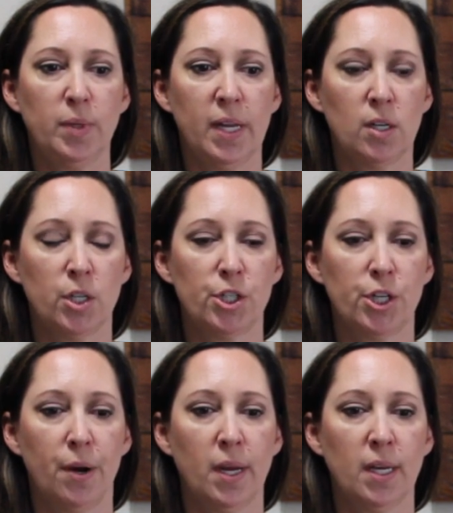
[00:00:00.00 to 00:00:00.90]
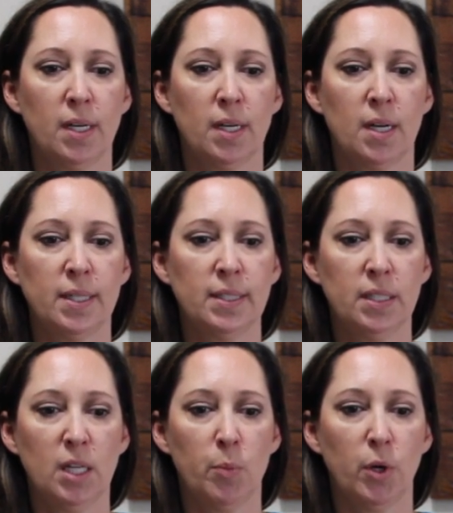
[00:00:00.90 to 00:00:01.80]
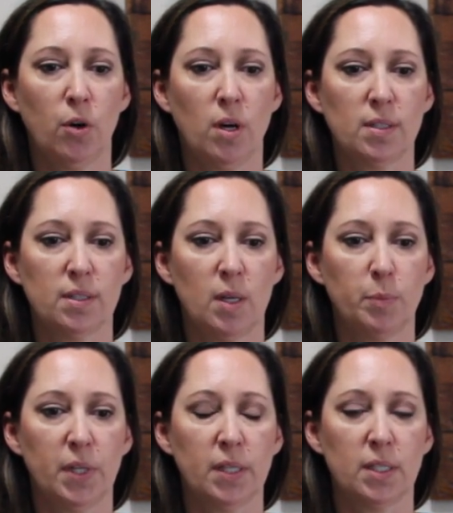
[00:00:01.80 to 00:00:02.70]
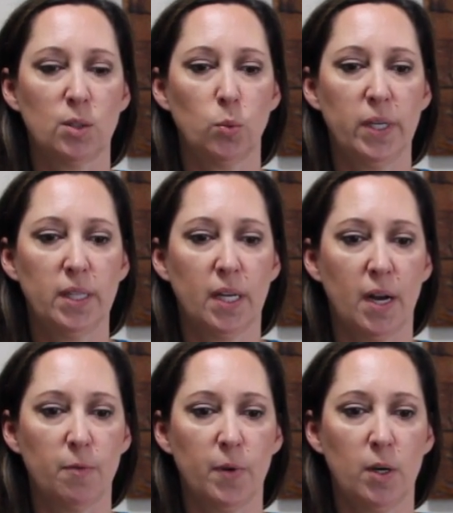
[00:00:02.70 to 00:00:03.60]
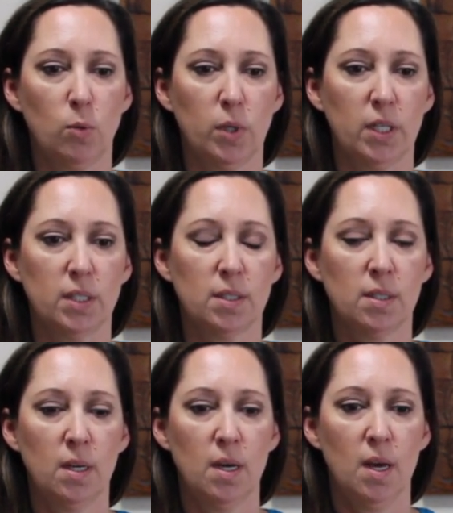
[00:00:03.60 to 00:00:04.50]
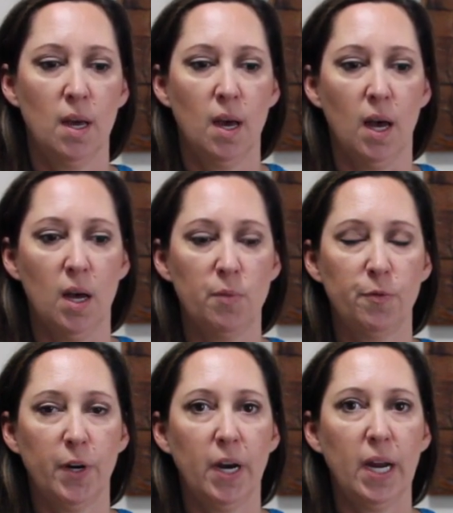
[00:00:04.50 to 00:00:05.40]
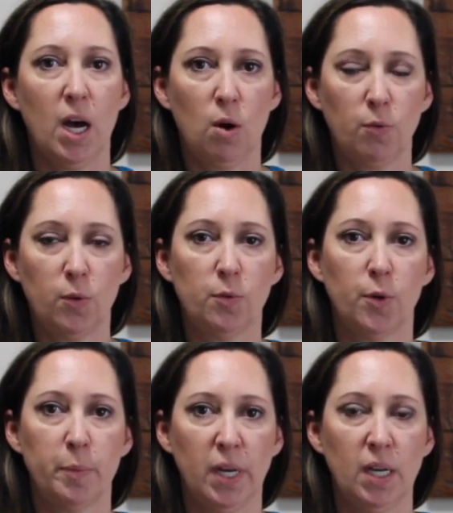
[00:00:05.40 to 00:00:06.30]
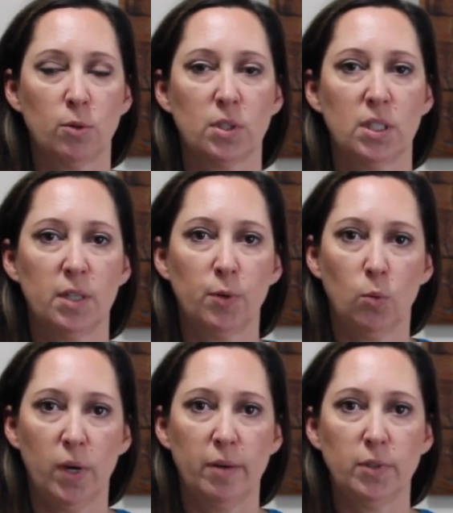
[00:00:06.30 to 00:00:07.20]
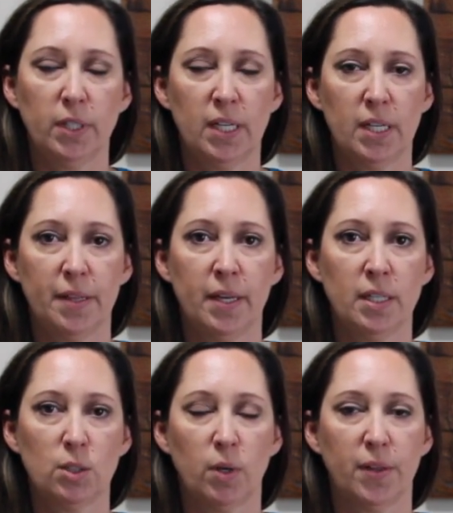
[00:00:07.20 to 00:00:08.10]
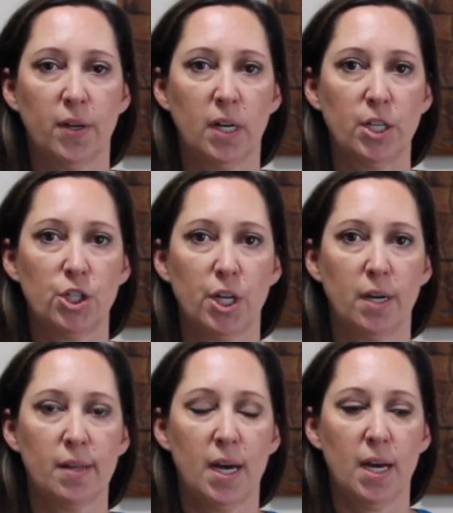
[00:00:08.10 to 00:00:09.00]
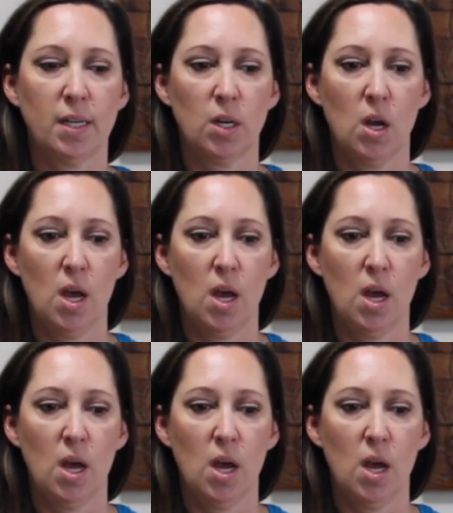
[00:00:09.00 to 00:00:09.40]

plan on sharing it. And I did come across something this week that I felt was very helpful for me, and it was a different way of looking at things, so I thought I'd share that.